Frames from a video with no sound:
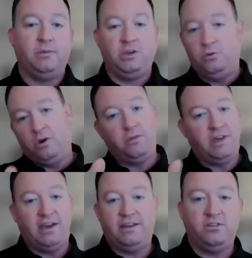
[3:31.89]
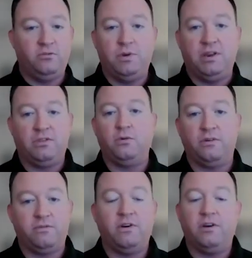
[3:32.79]
and you know that you've been through
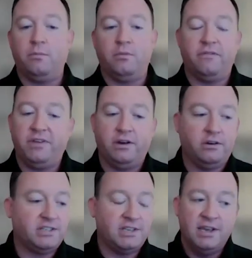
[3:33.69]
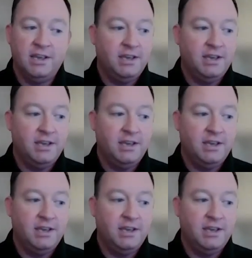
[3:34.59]
it for a number of years.